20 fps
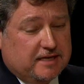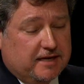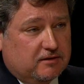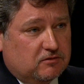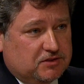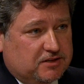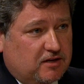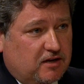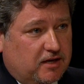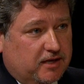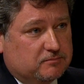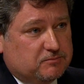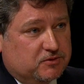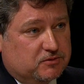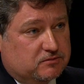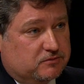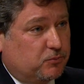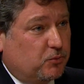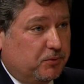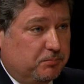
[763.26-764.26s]
down
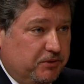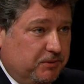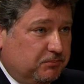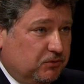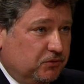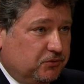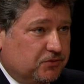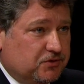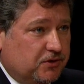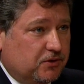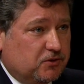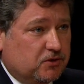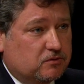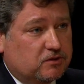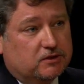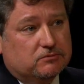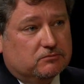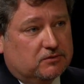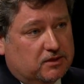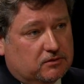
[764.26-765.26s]
times when people lose
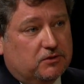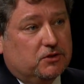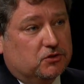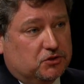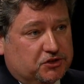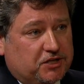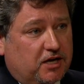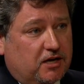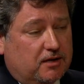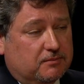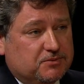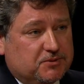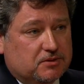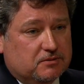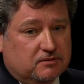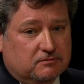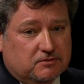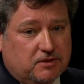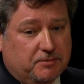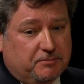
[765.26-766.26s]
their their
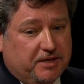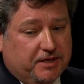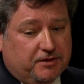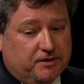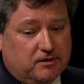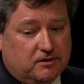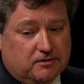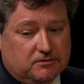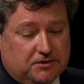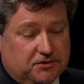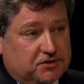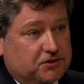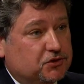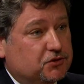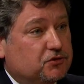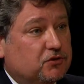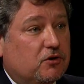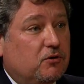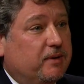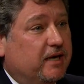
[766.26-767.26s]
jobs they make a
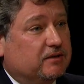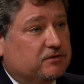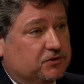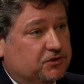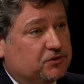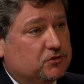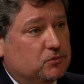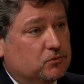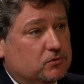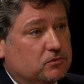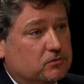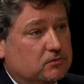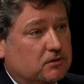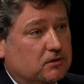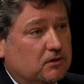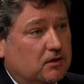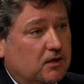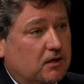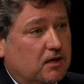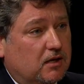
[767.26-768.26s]
decision to go back to school
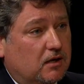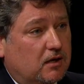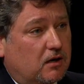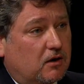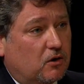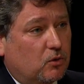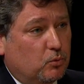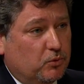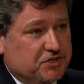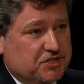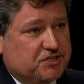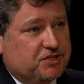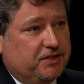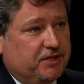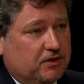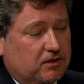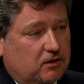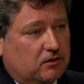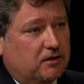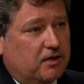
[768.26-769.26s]
mm -hmm. are we
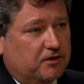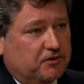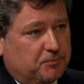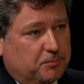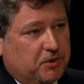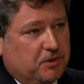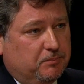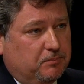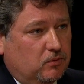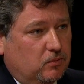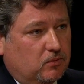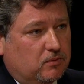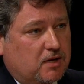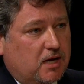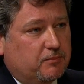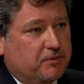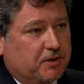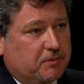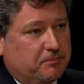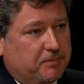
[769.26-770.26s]
seeing a lot of people
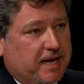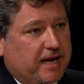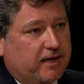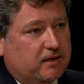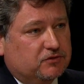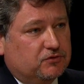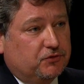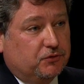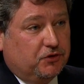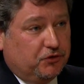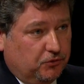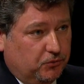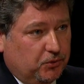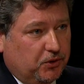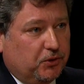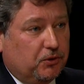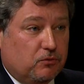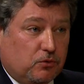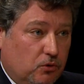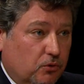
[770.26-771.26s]
coming back to
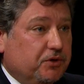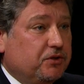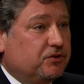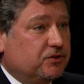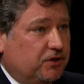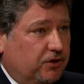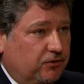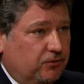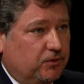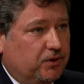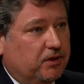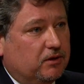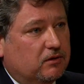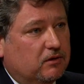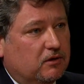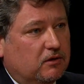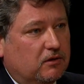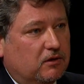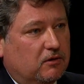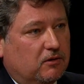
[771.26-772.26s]
CUNY or into CUNY
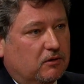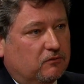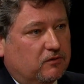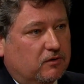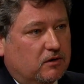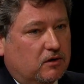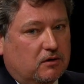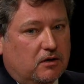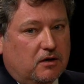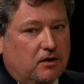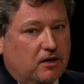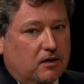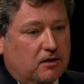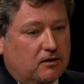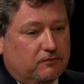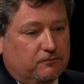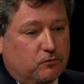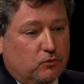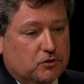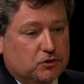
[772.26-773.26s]
uh,
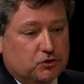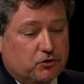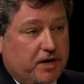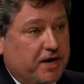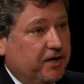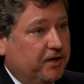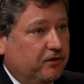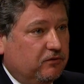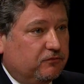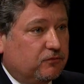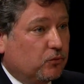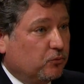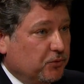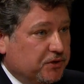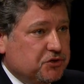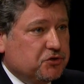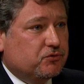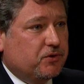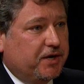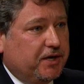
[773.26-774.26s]
uh for training, for
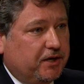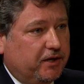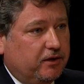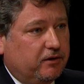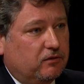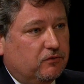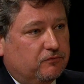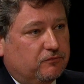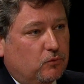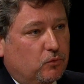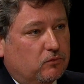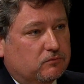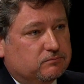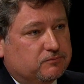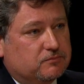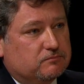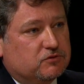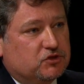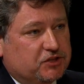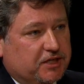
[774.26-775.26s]
retraining, and for
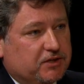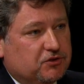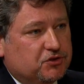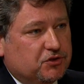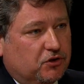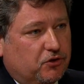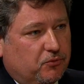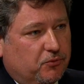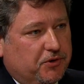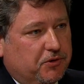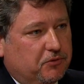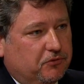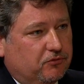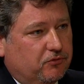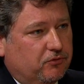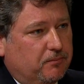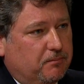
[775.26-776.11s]
changing careers?